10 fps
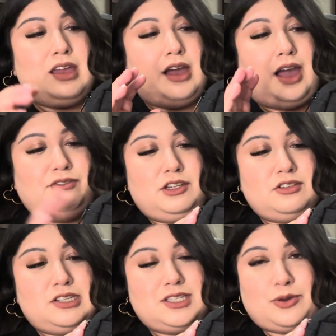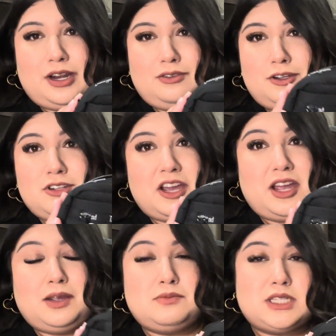I've used this quite a few
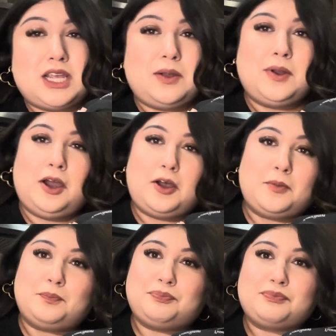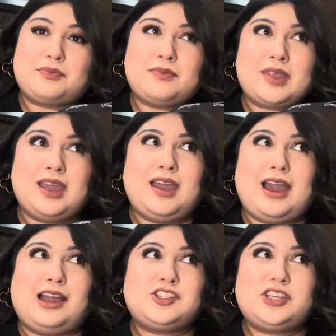times.
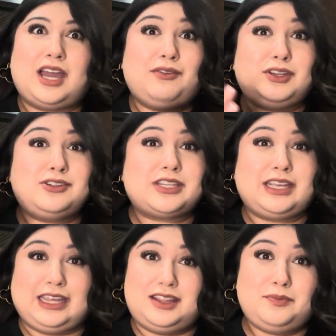Actually, I haven't used it in the